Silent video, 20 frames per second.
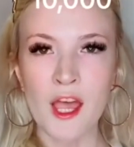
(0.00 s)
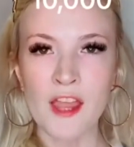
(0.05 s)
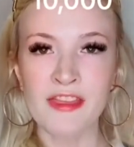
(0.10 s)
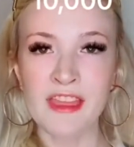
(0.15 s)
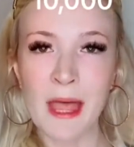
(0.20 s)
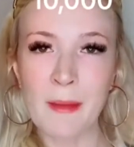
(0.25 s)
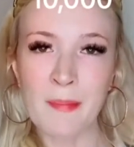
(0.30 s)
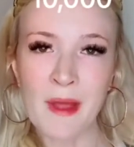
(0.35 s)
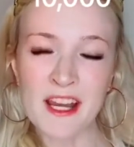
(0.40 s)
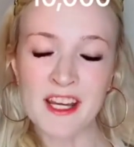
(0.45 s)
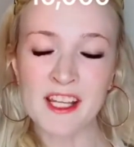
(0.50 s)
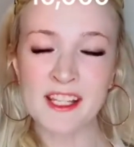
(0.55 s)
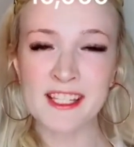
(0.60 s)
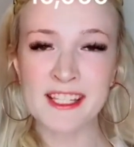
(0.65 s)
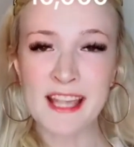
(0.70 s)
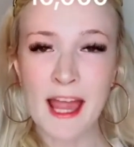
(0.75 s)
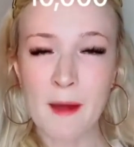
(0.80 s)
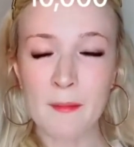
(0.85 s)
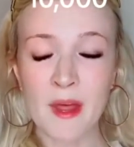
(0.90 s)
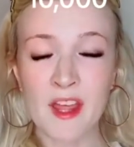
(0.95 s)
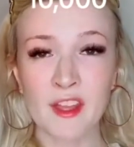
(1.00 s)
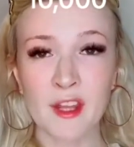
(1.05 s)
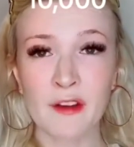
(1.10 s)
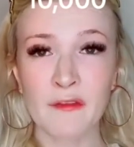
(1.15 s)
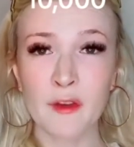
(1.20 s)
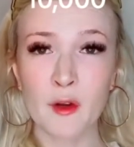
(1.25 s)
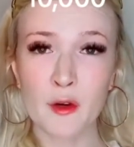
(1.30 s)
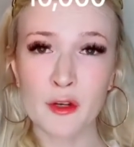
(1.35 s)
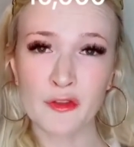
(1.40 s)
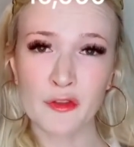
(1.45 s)
That bend and snap method of
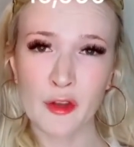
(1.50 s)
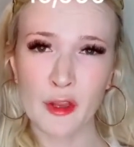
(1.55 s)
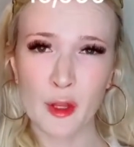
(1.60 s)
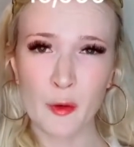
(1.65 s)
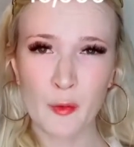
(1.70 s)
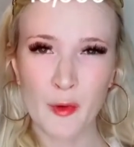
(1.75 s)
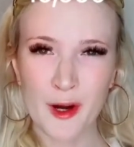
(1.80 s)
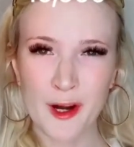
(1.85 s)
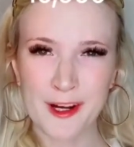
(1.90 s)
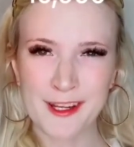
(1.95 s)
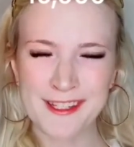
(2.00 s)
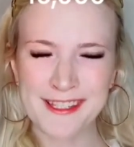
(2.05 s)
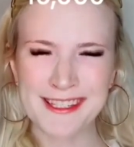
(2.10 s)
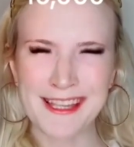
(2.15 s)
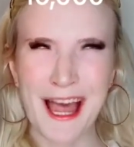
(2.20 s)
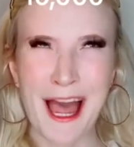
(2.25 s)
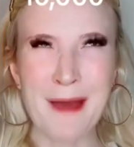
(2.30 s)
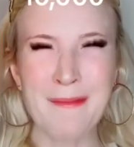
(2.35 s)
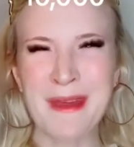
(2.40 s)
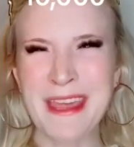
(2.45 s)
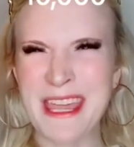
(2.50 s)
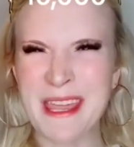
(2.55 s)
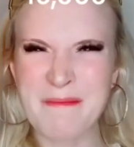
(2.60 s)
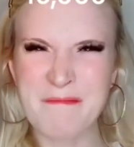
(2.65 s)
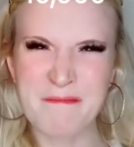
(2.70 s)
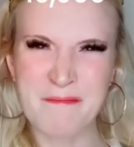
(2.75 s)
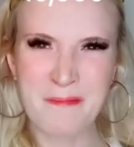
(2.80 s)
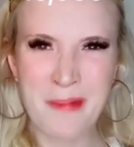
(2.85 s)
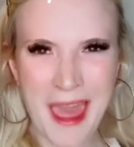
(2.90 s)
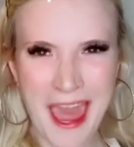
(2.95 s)
yours really works. I'm making
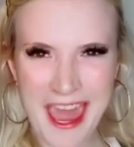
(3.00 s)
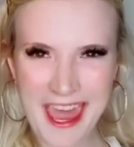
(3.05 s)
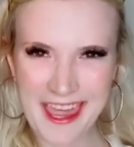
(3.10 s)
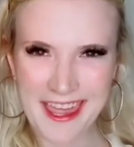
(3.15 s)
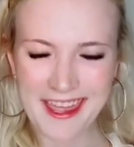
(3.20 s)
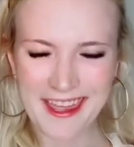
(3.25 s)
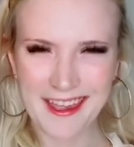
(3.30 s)
big.